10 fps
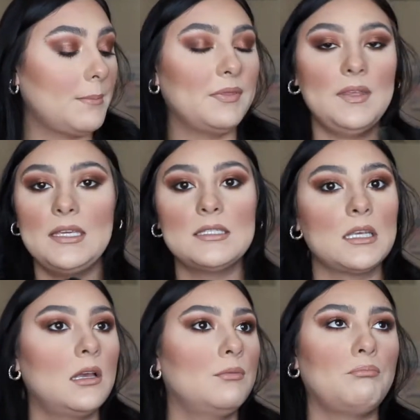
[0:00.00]
These,
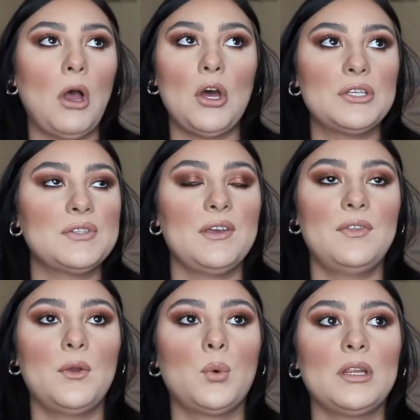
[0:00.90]
honestly, I
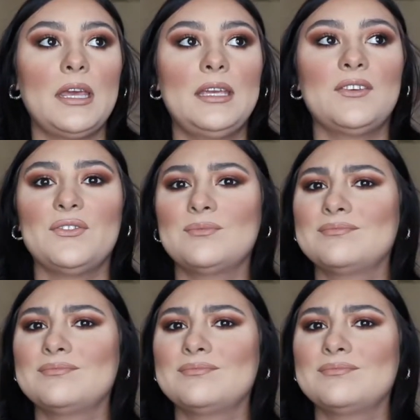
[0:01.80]
think were like